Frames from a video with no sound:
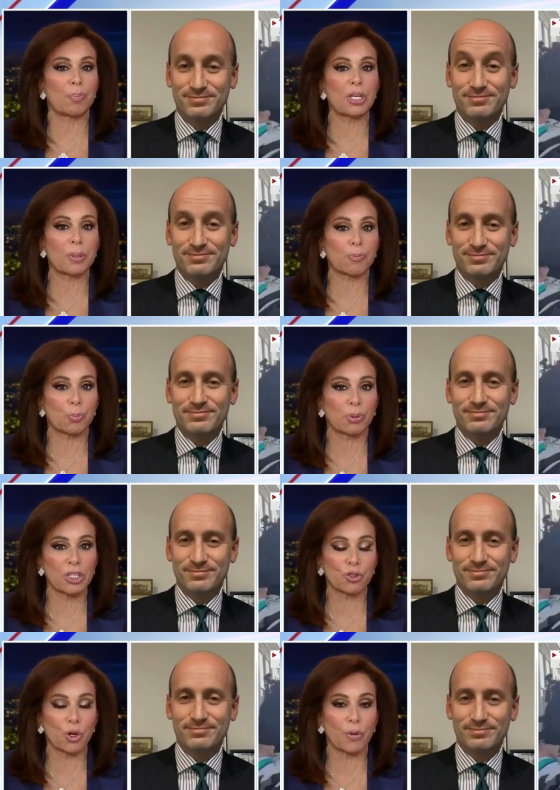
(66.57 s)
Speaker 1: beat up the
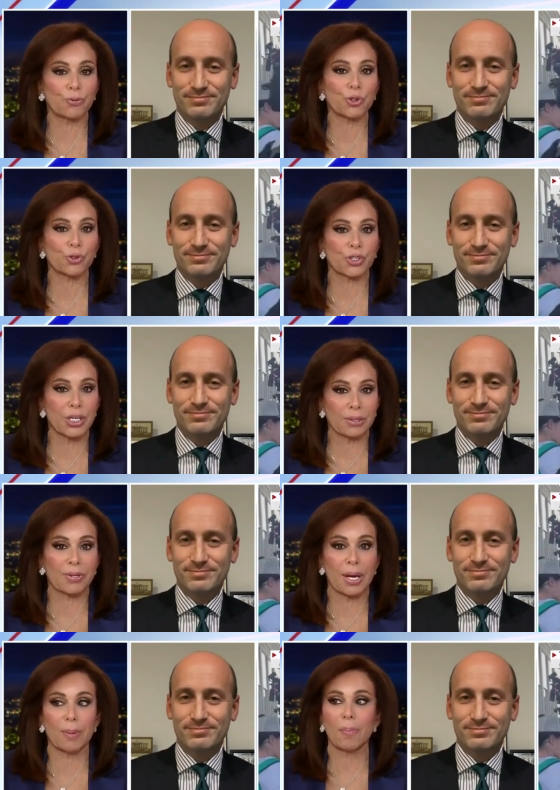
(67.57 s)
police officers, kicked
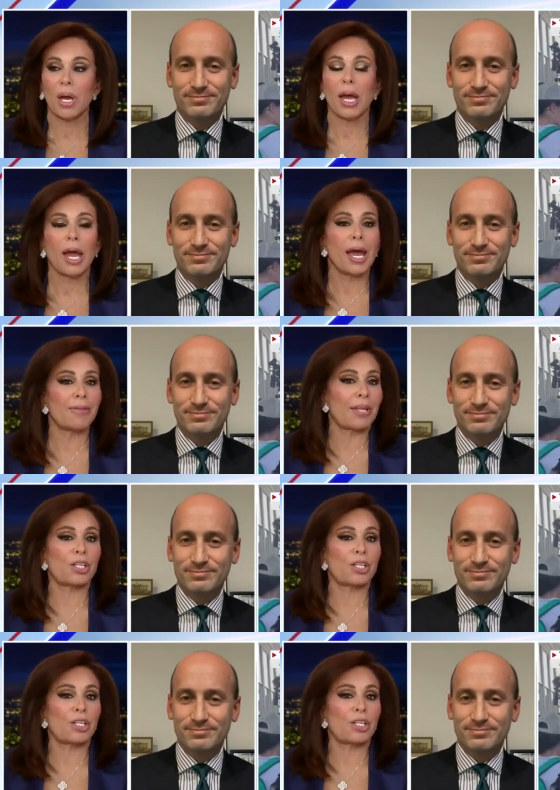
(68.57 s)
them, and then